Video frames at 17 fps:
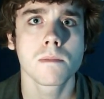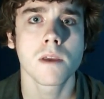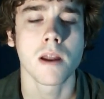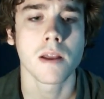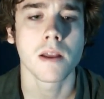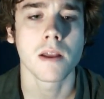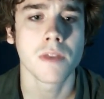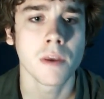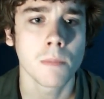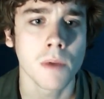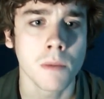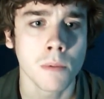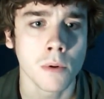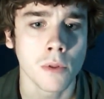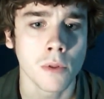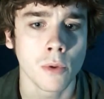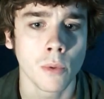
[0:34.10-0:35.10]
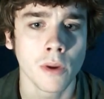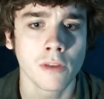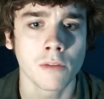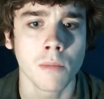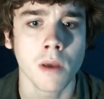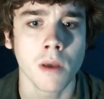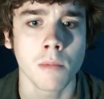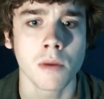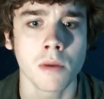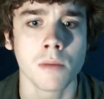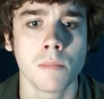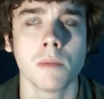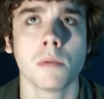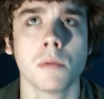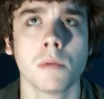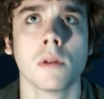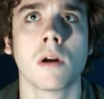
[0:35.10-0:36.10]
And I think people, the reason maybe that
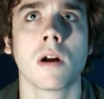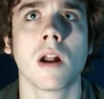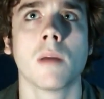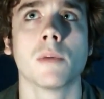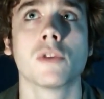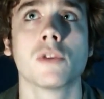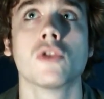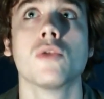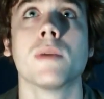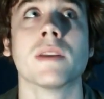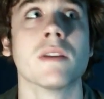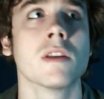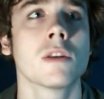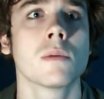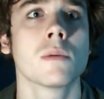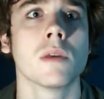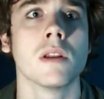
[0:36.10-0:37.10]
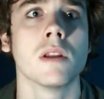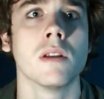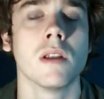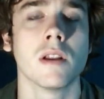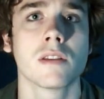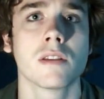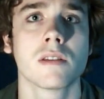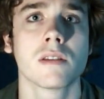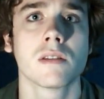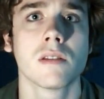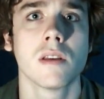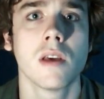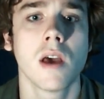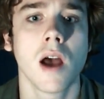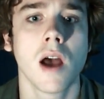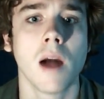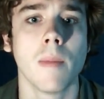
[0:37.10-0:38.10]
people are, I'm assuming this, and, it's,
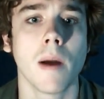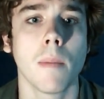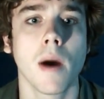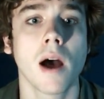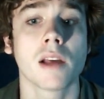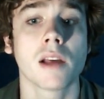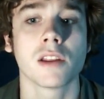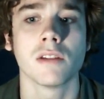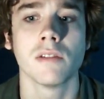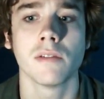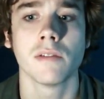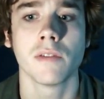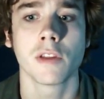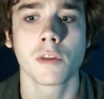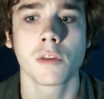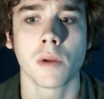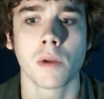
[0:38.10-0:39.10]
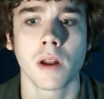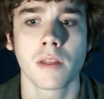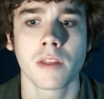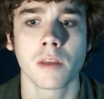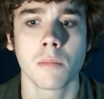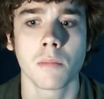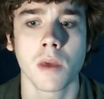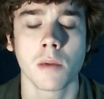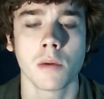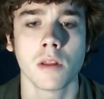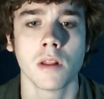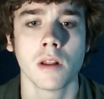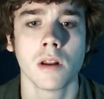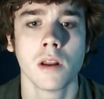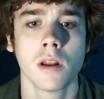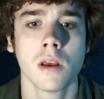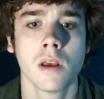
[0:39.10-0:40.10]
I'm not positive of this, but I think maybe
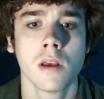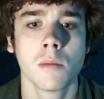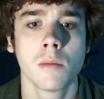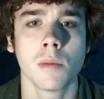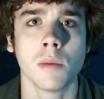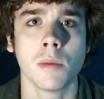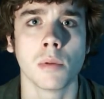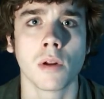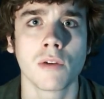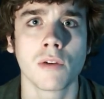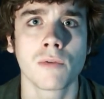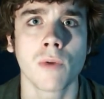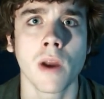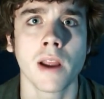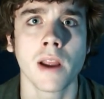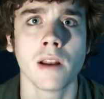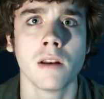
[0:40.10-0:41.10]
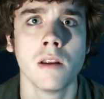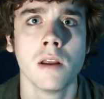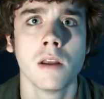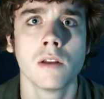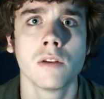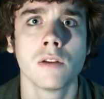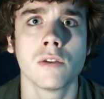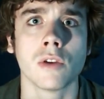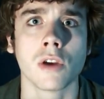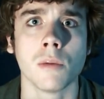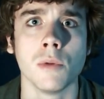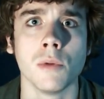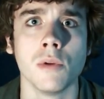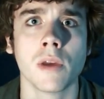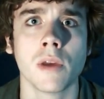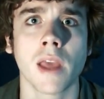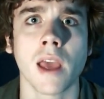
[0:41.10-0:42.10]
that people are afraid to
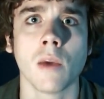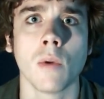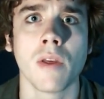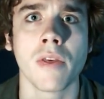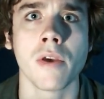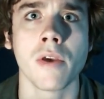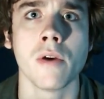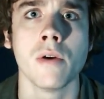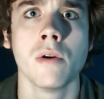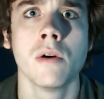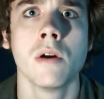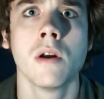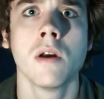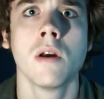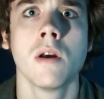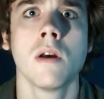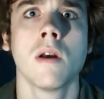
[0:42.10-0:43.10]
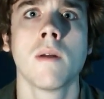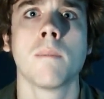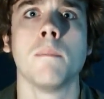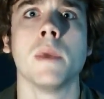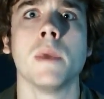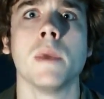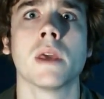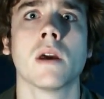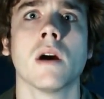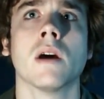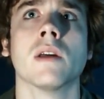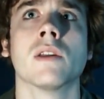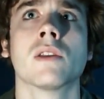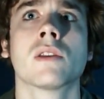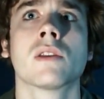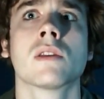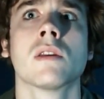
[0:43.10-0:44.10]
communicate with you
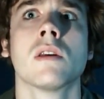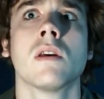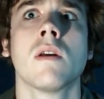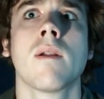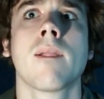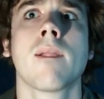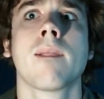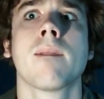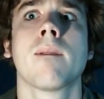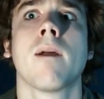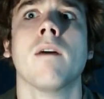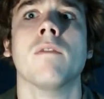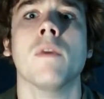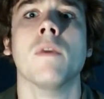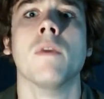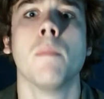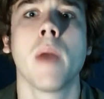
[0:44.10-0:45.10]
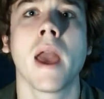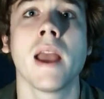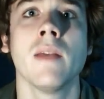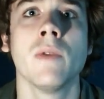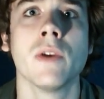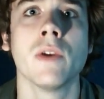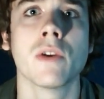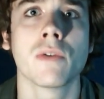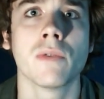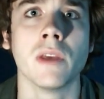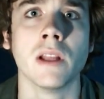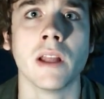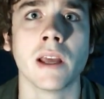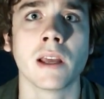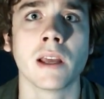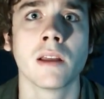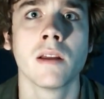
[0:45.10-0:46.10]
because of the pain that you're
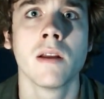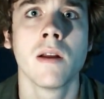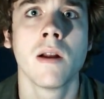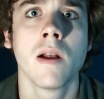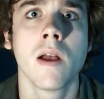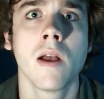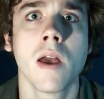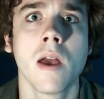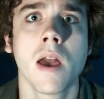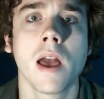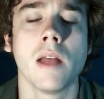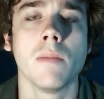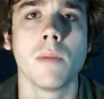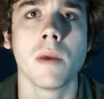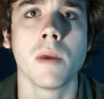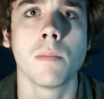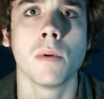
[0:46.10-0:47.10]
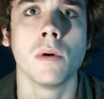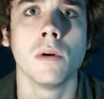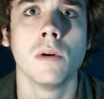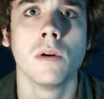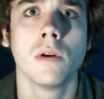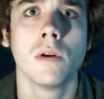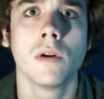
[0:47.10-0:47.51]
feeling. And people,